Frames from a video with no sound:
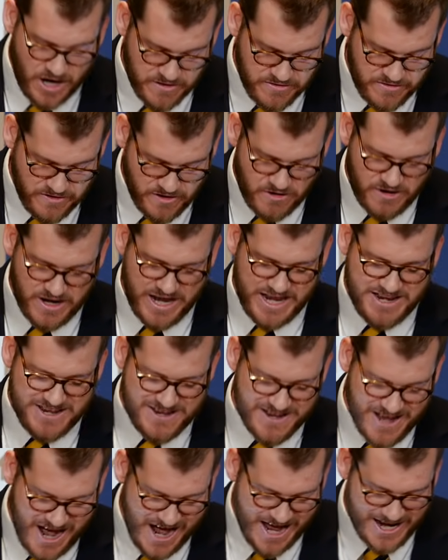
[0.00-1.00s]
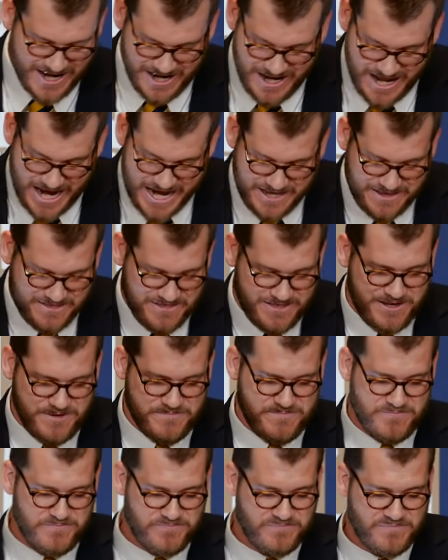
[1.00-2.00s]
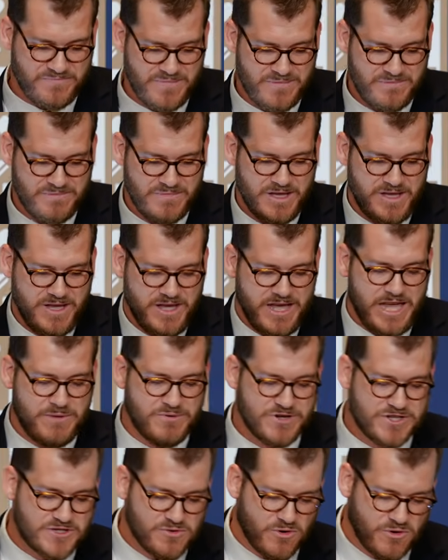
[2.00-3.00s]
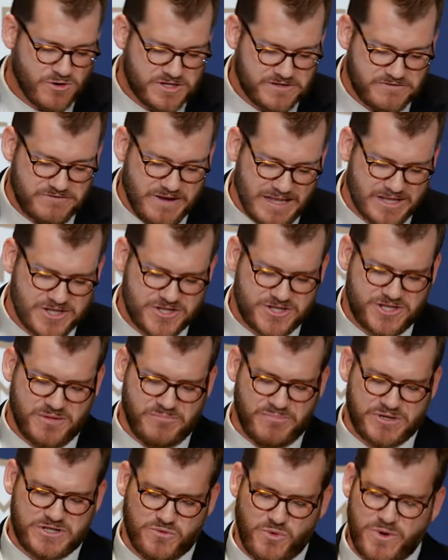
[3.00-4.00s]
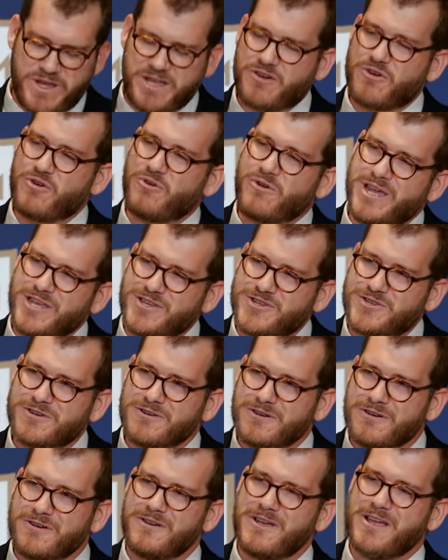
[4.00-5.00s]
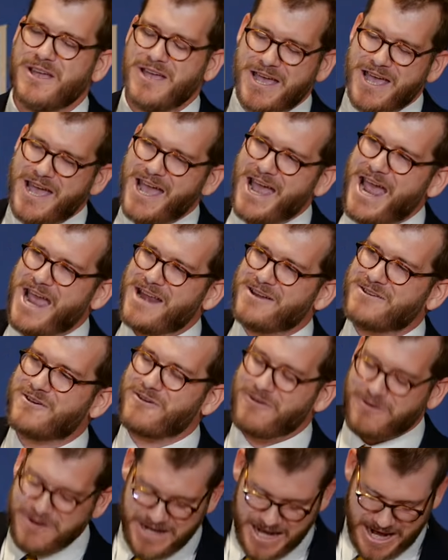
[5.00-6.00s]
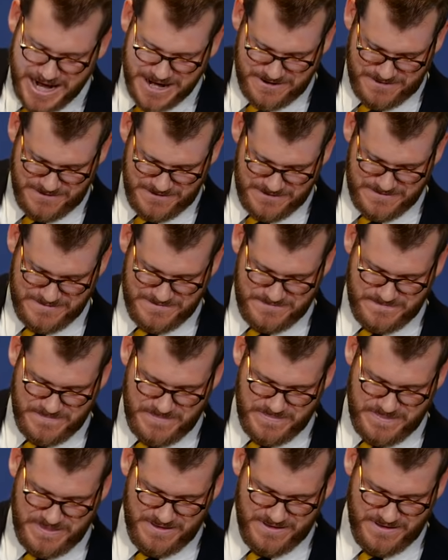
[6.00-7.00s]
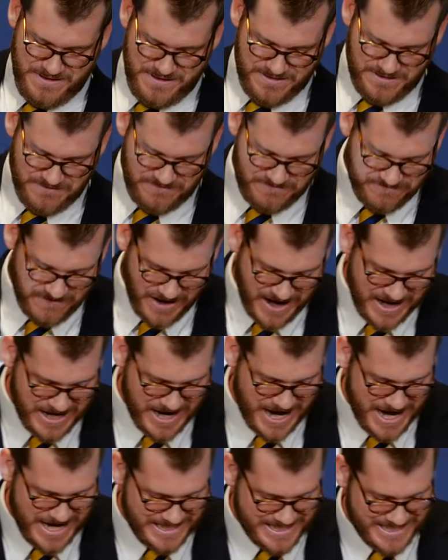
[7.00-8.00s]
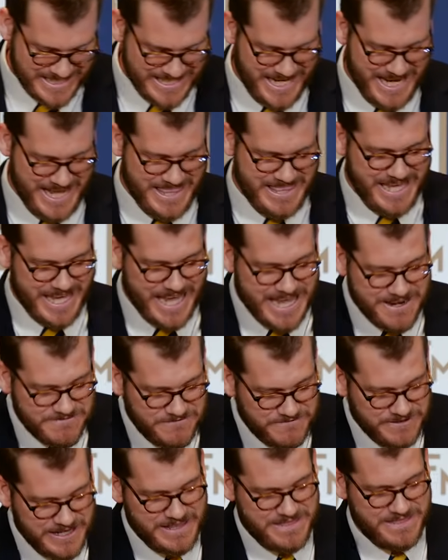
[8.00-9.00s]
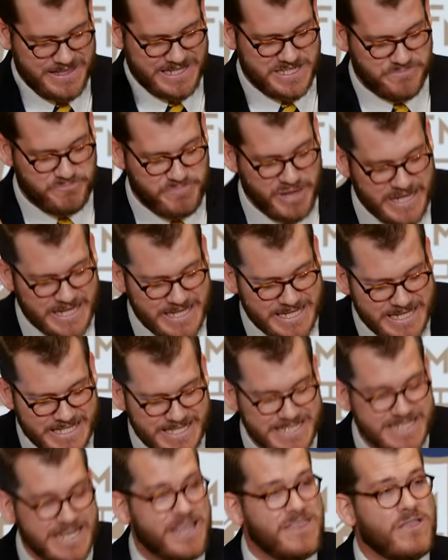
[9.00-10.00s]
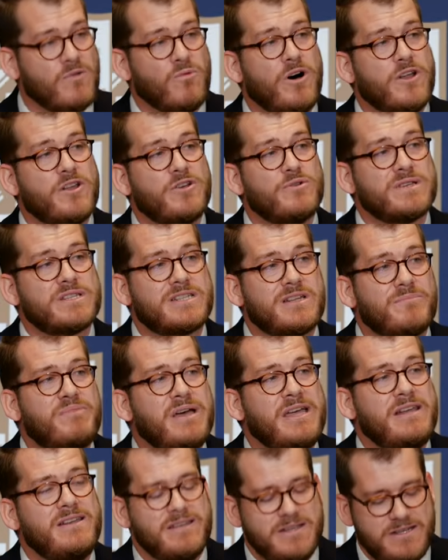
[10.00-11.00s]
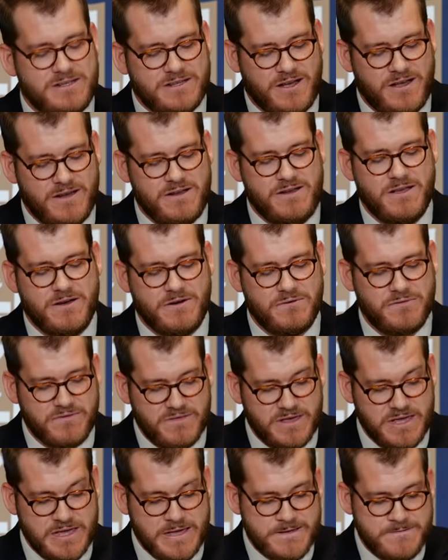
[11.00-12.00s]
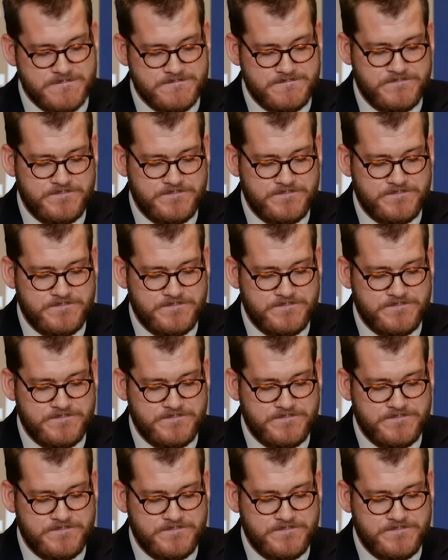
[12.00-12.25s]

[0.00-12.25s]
other and not like them. He restores fellowship between creature and creator. The finite and the infinite, the dependent and the one who is dependent on no thing.